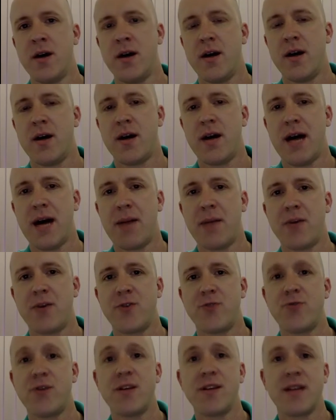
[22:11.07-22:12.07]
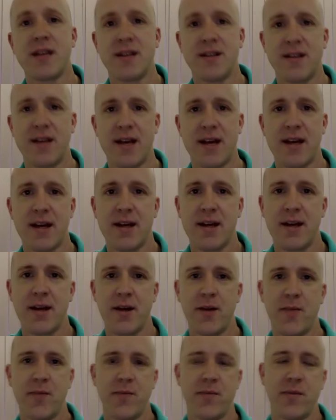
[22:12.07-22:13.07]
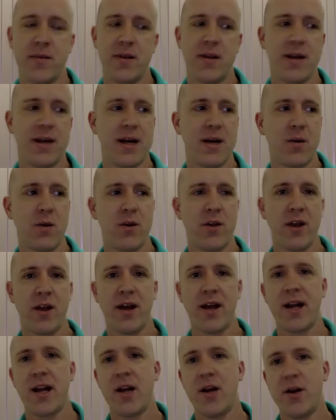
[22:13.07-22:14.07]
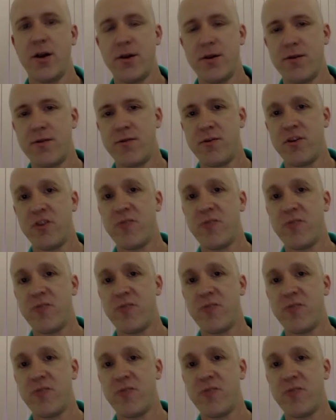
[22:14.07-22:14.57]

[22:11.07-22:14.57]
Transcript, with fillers: Uh, how much risk is there? Um, uh, what the likelihood of,